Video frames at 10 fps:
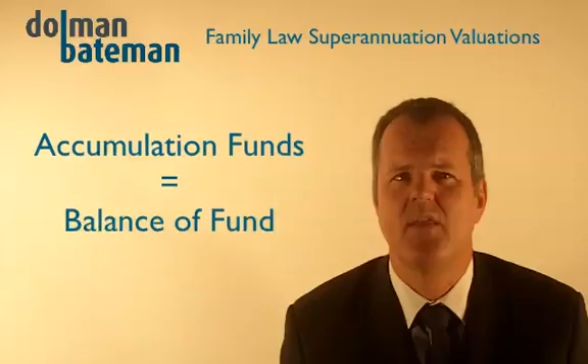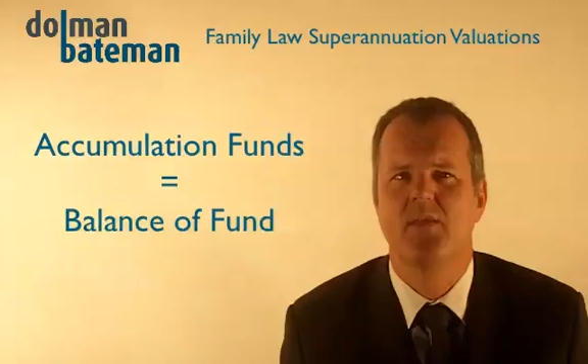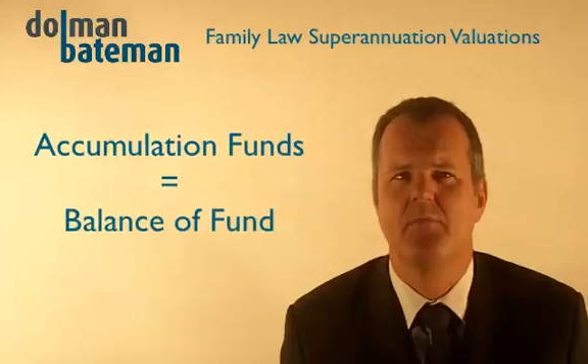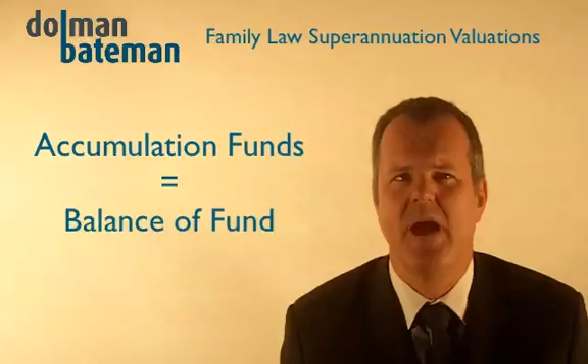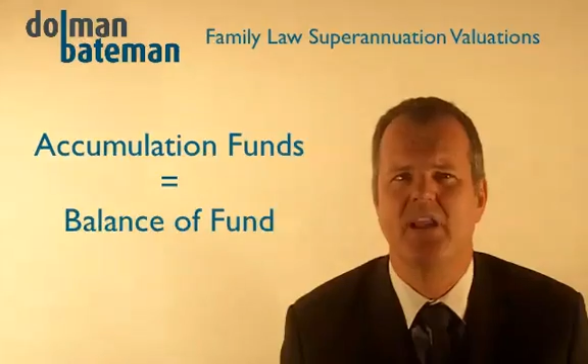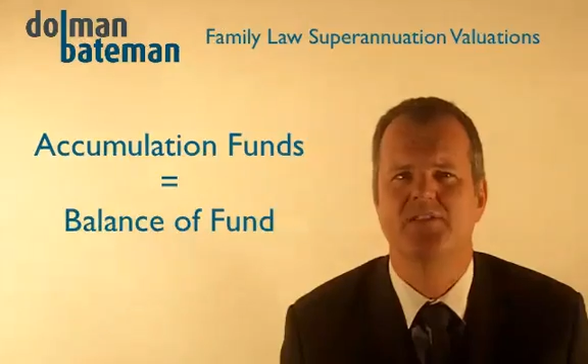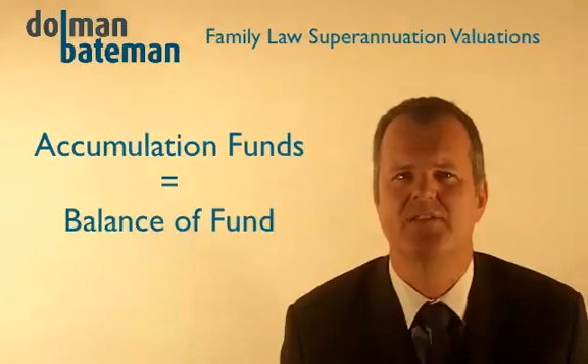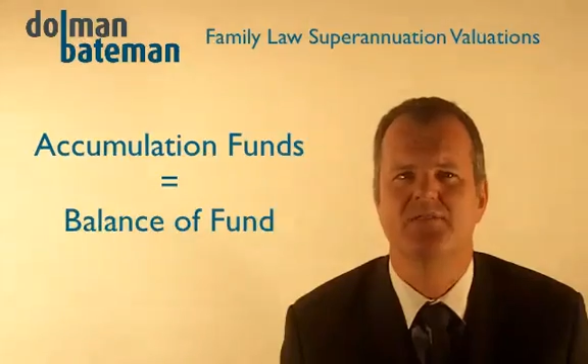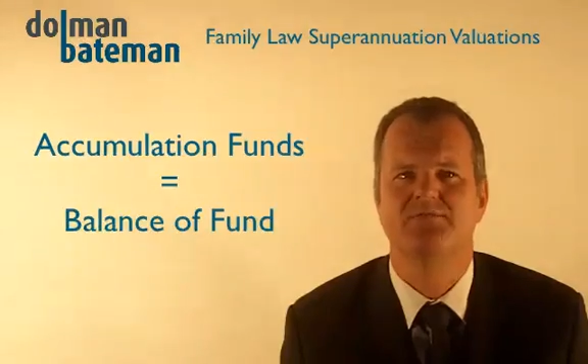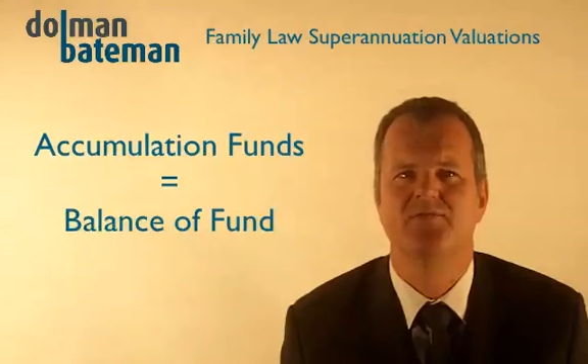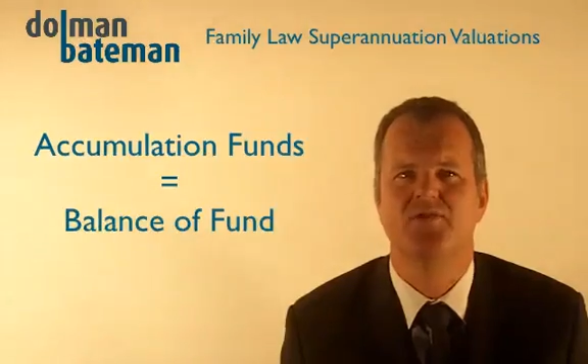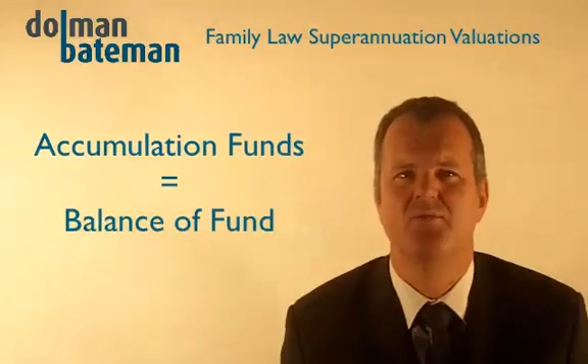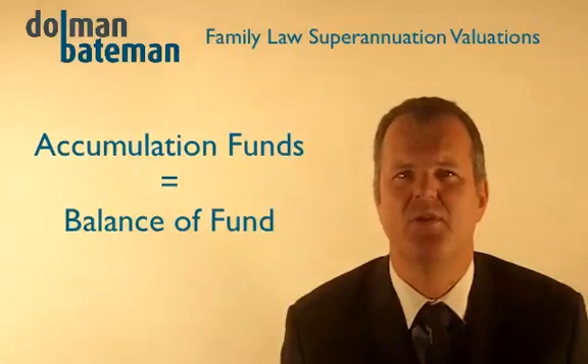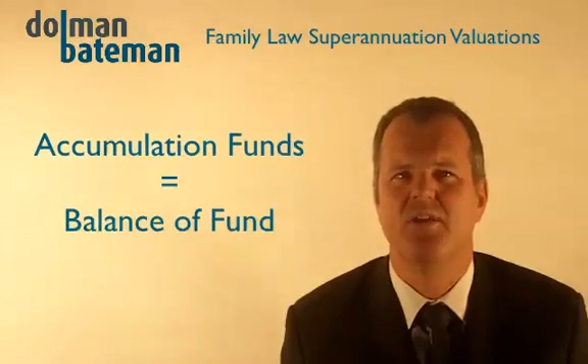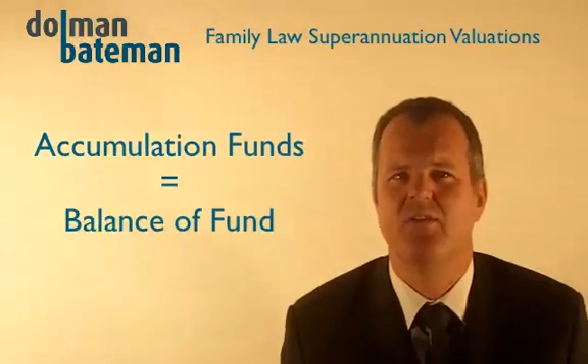The balance of the
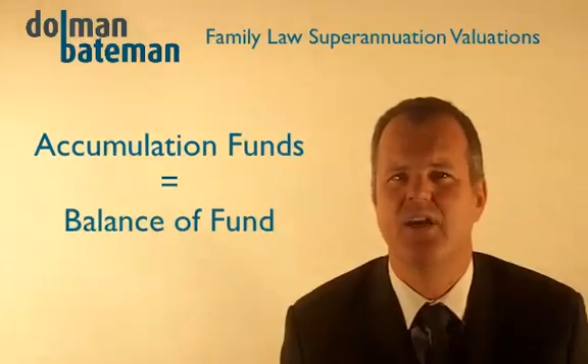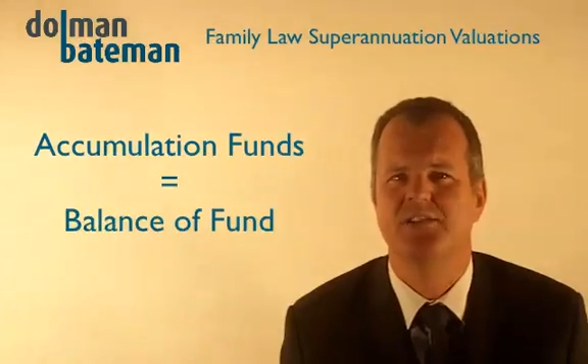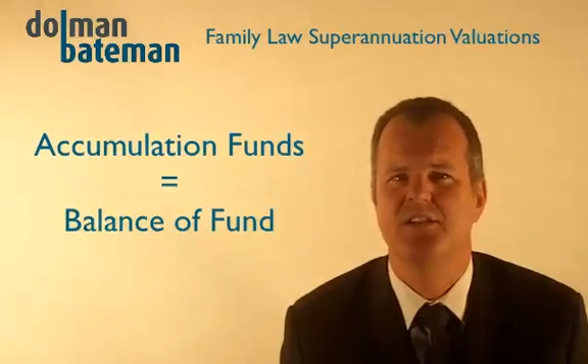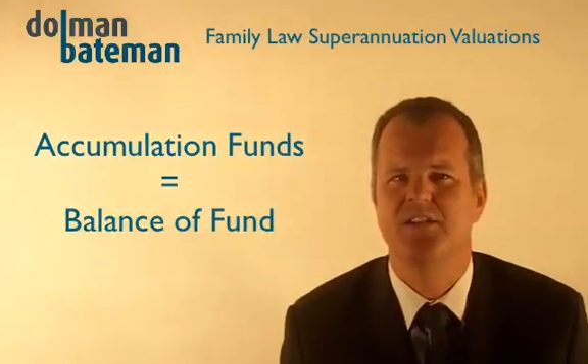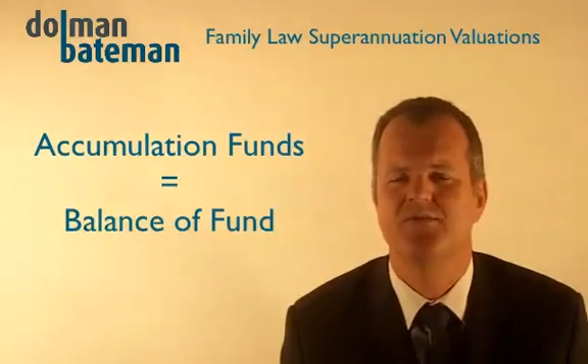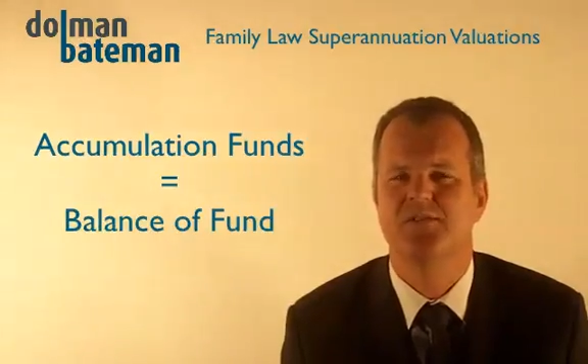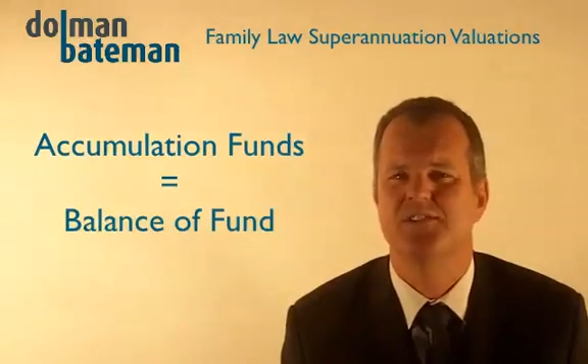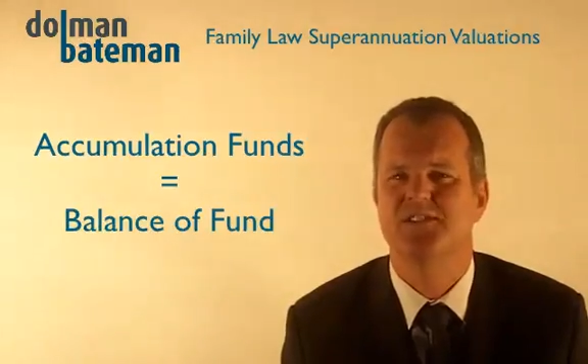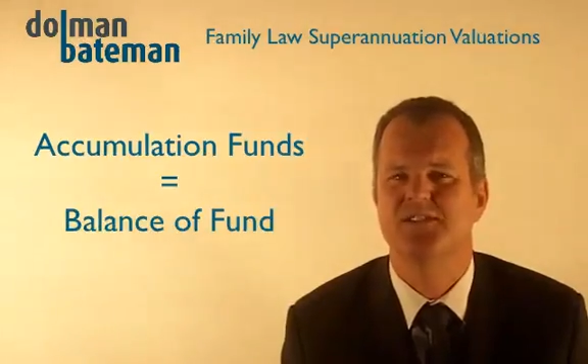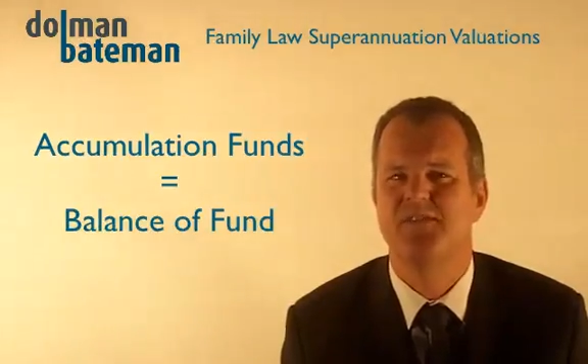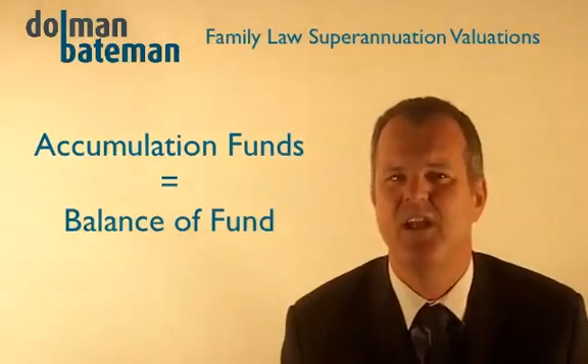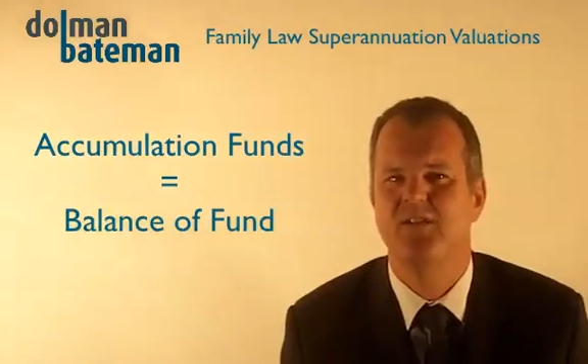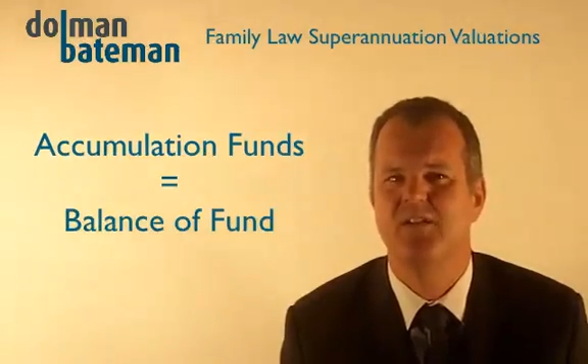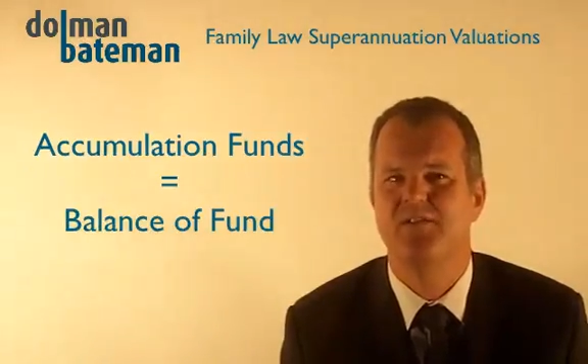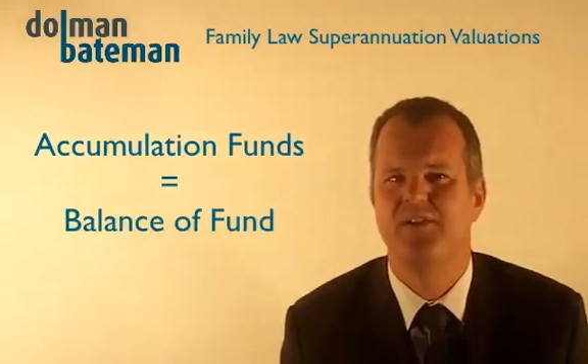superannuation interest is the
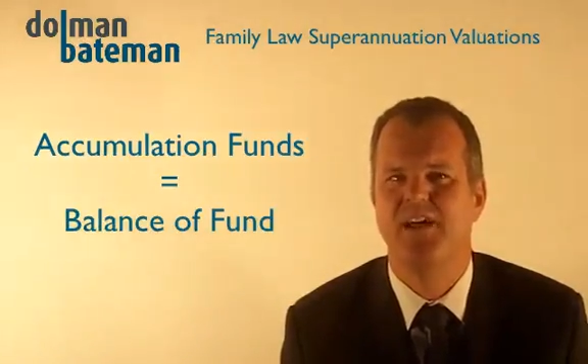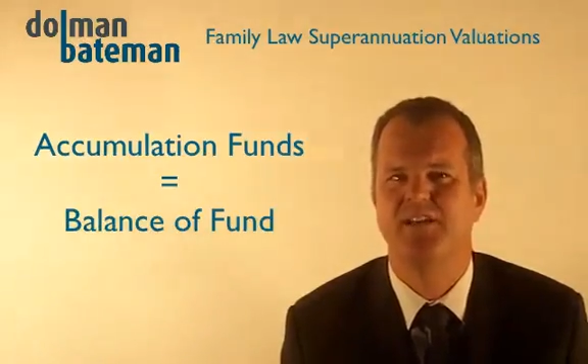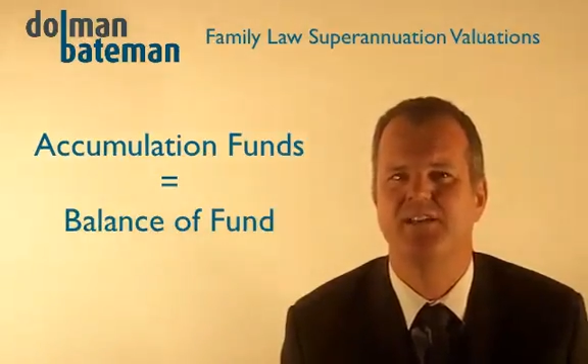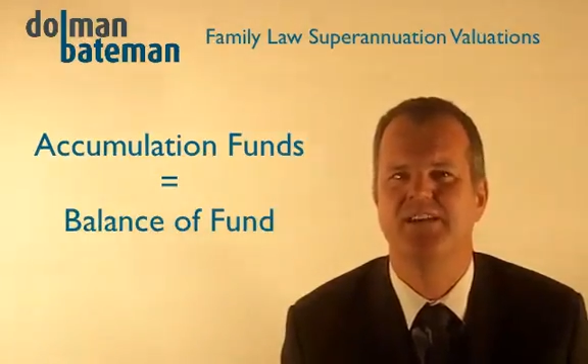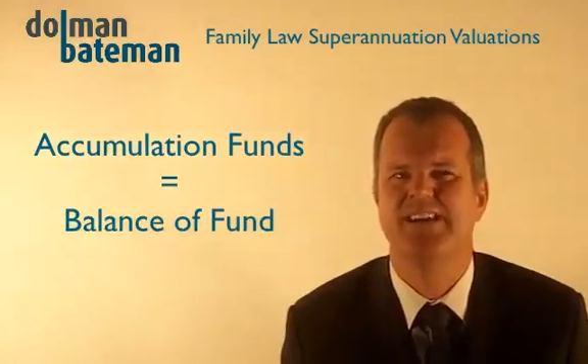value of the fund.